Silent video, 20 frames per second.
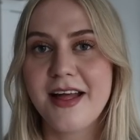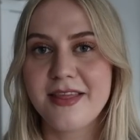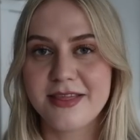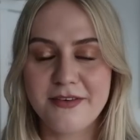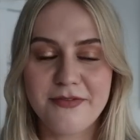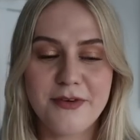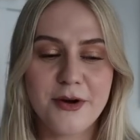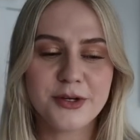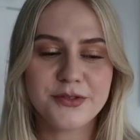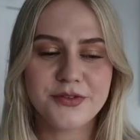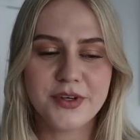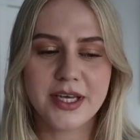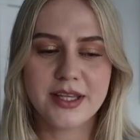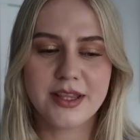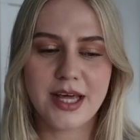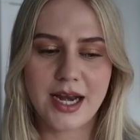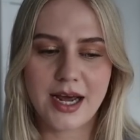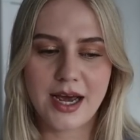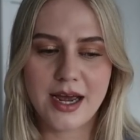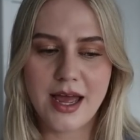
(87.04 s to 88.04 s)
the first thing
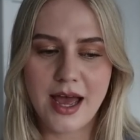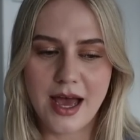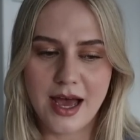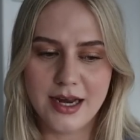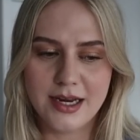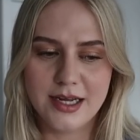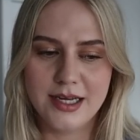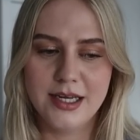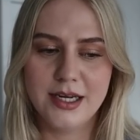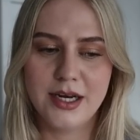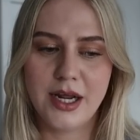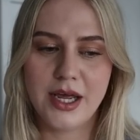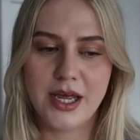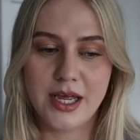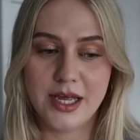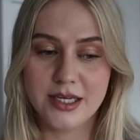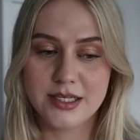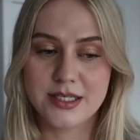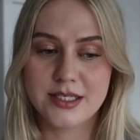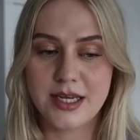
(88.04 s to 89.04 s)
that I added
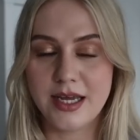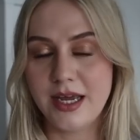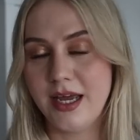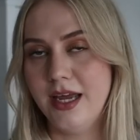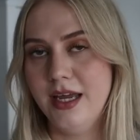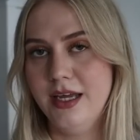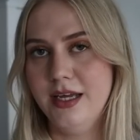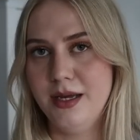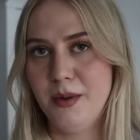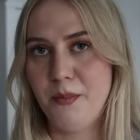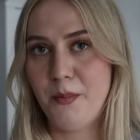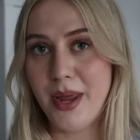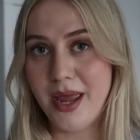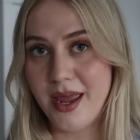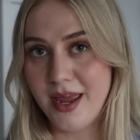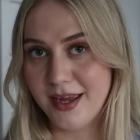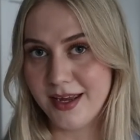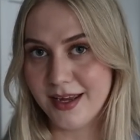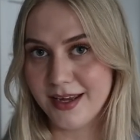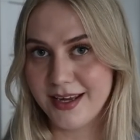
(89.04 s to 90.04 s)
is a
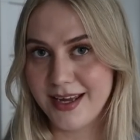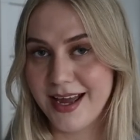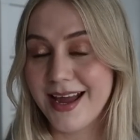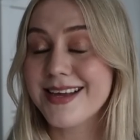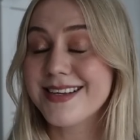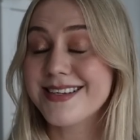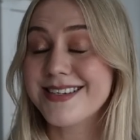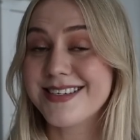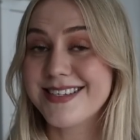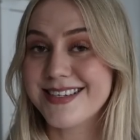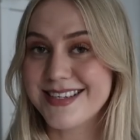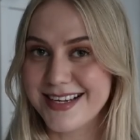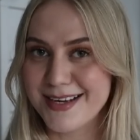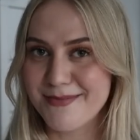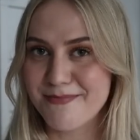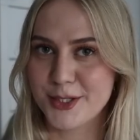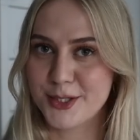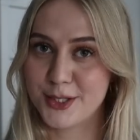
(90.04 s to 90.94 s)
pink slip